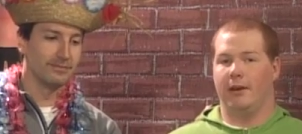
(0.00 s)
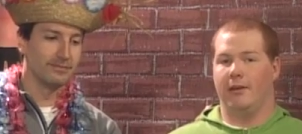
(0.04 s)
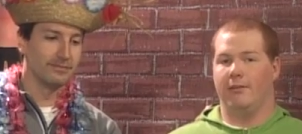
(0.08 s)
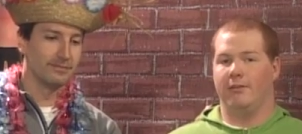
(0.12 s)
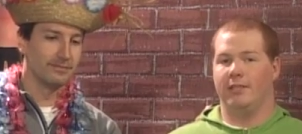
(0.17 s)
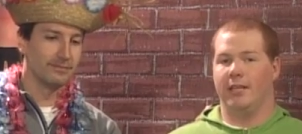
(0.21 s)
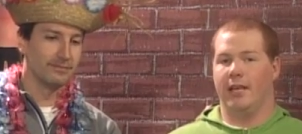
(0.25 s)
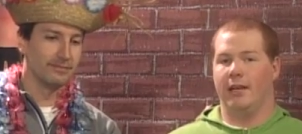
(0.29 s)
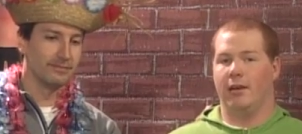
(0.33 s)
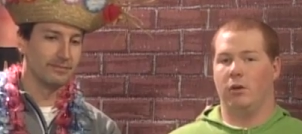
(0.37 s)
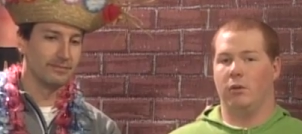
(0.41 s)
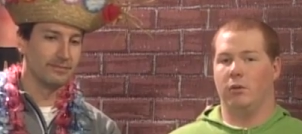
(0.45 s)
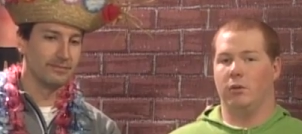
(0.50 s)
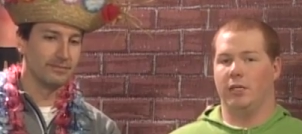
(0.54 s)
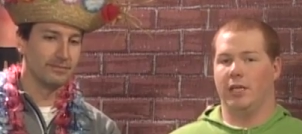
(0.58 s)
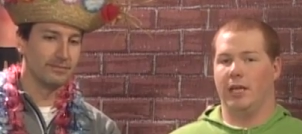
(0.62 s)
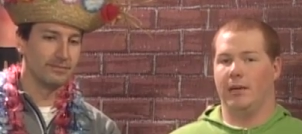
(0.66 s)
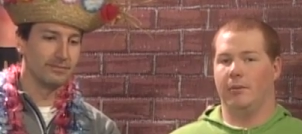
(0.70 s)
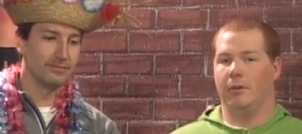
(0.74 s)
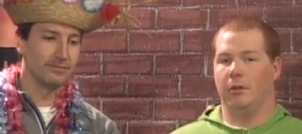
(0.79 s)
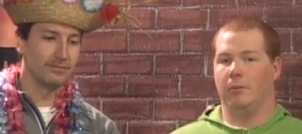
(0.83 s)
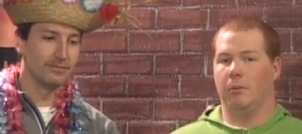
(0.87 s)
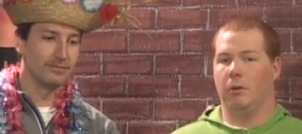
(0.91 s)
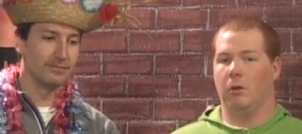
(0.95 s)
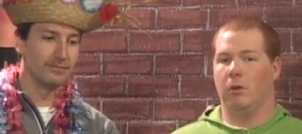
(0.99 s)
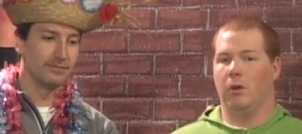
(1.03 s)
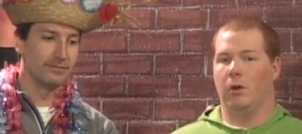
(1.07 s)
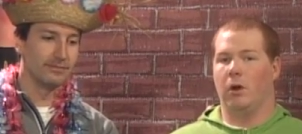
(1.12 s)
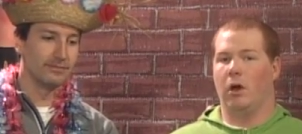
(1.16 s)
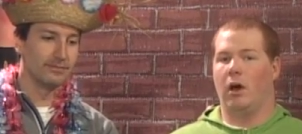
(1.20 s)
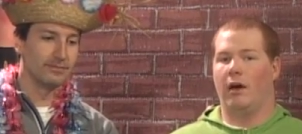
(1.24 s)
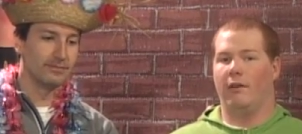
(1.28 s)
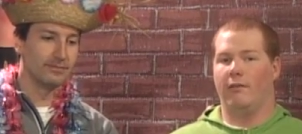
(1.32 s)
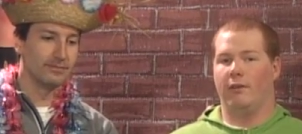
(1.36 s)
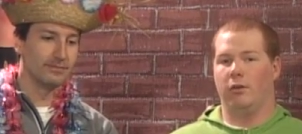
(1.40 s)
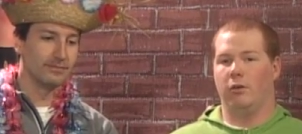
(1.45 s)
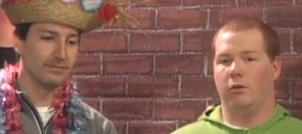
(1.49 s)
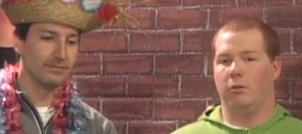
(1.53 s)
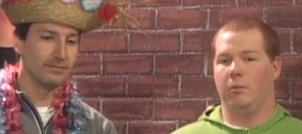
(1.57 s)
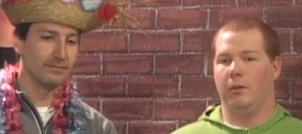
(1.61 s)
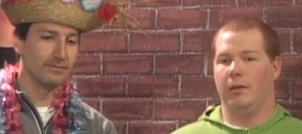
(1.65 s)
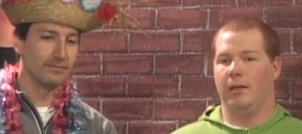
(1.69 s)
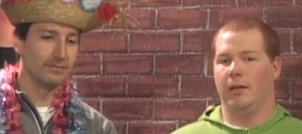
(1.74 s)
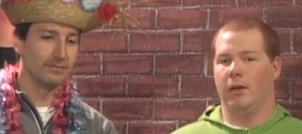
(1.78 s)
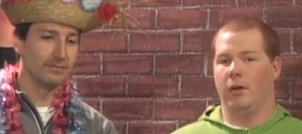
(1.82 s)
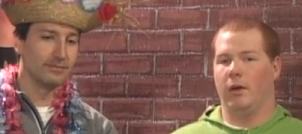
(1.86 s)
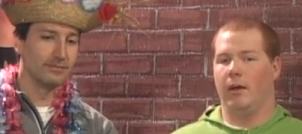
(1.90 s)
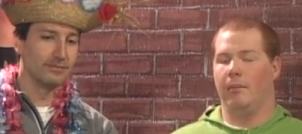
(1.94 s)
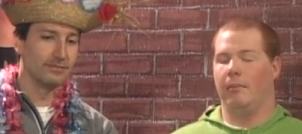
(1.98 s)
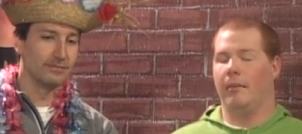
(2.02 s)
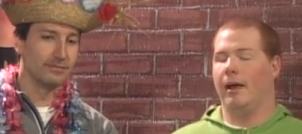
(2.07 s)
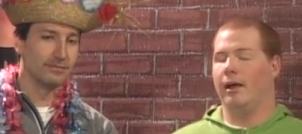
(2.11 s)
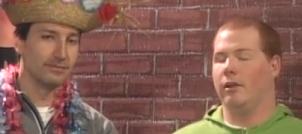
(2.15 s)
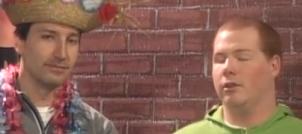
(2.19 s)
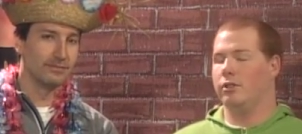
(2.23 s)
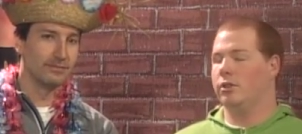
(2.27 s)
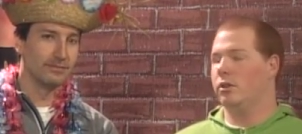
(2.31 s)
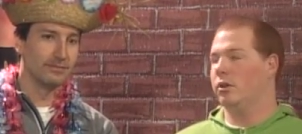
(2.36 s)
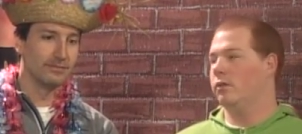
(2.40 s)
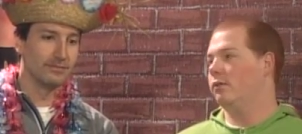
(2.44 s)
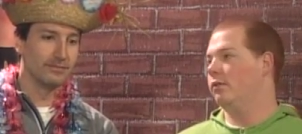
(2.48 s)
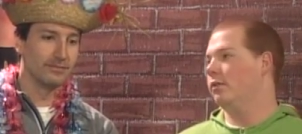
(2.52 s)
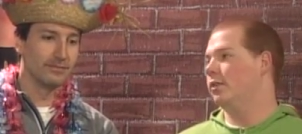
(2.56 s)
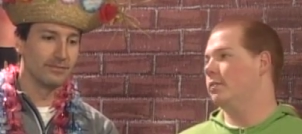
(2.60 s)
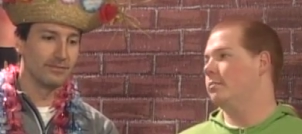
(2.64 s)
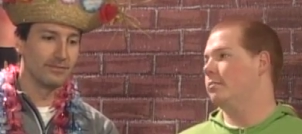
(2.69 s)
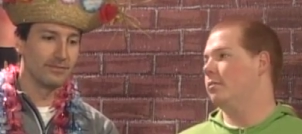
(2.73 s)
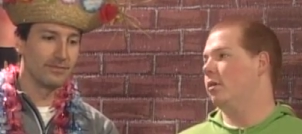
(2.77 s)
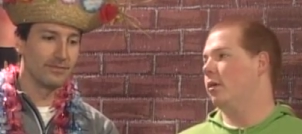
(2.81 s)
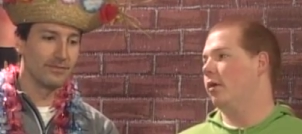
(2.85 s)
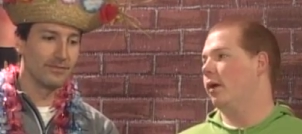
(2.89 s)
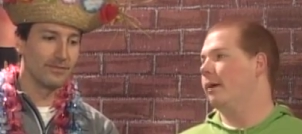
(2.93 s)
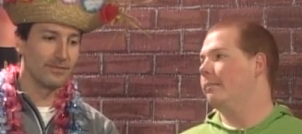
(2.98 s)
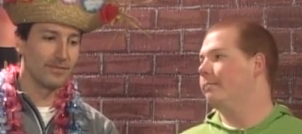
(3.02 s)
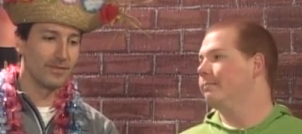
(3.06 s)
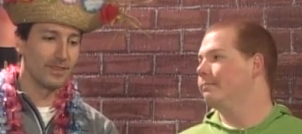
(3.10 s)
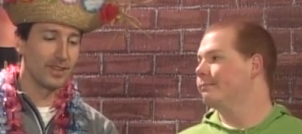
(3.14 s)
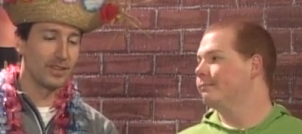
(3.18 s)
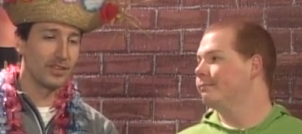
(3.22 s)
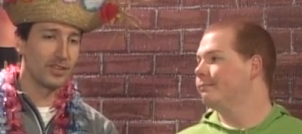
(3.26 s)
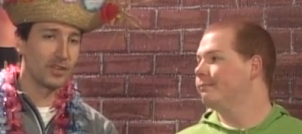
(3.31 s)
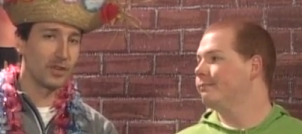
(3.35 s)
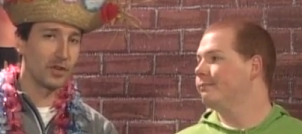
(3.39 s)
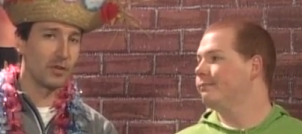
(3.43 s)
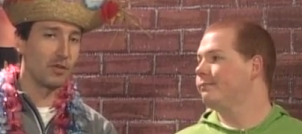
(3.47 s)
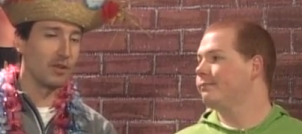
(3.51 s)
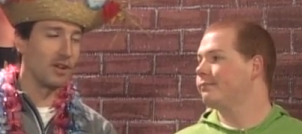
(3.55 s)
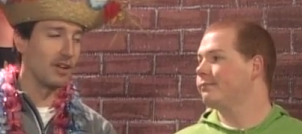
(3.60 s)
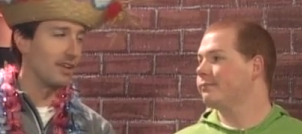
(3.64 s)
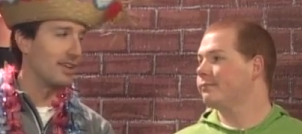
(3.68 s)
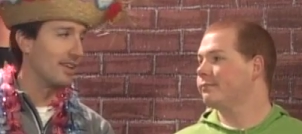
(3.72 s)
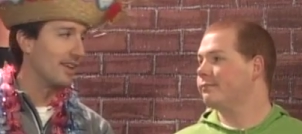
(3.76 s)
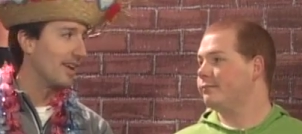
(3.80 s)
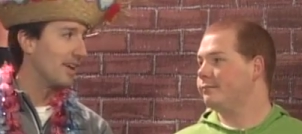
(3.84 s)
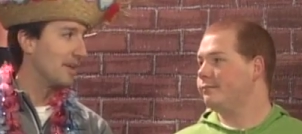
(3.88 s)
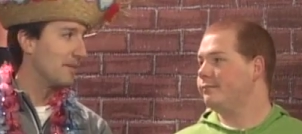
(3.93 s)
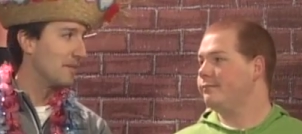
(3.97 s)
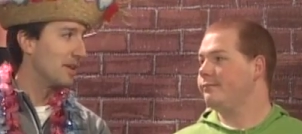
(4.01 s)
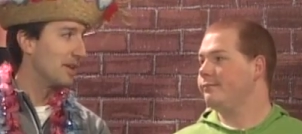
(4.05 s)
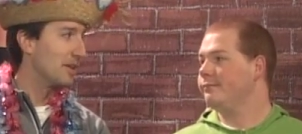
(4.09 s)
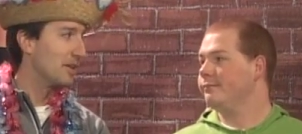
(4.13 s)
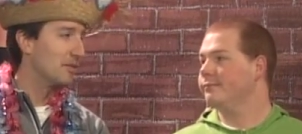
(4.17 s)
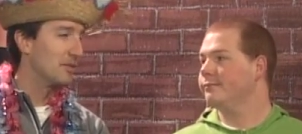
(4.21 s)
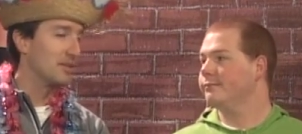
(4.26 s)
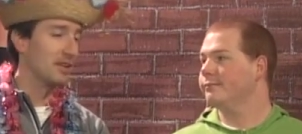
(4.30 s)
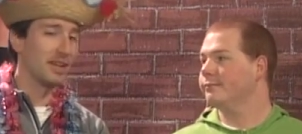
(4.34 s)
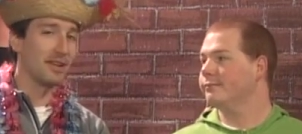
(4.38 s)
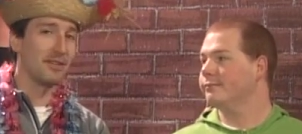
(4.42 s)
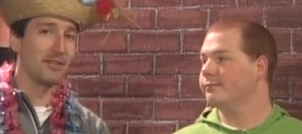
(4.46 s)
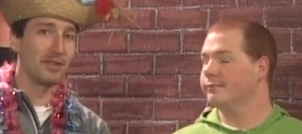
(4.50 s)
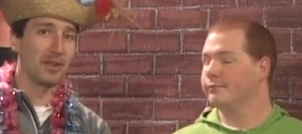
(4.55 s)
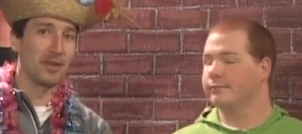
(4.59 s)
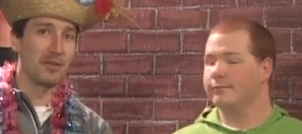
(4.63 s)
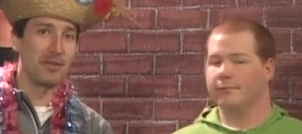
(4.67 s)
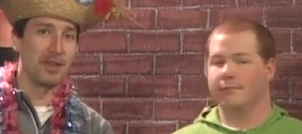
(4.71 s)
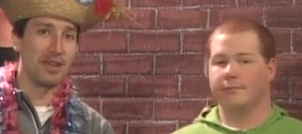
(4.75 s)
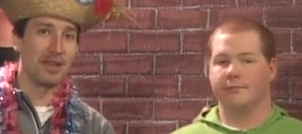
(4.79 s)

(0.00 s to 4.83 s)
Speaker 1: if Sentinel was able to pull it off, and it would be a great milestone for this program.
Speaker 2: It sure would. Yeah, I mean, it would definitely